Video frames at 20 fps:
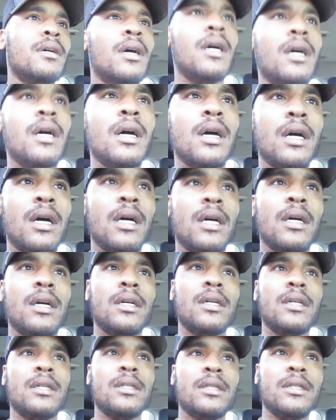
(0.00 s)
Uh,
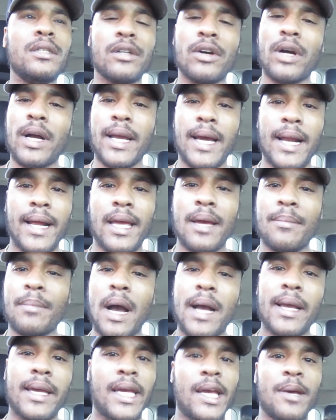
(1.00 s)
you know, I gotta get
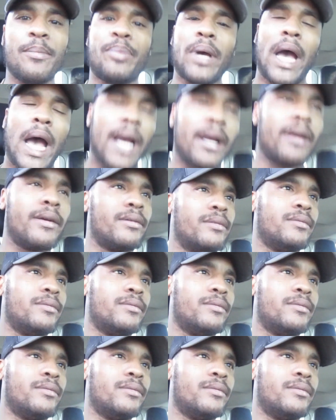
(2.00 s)
my get back.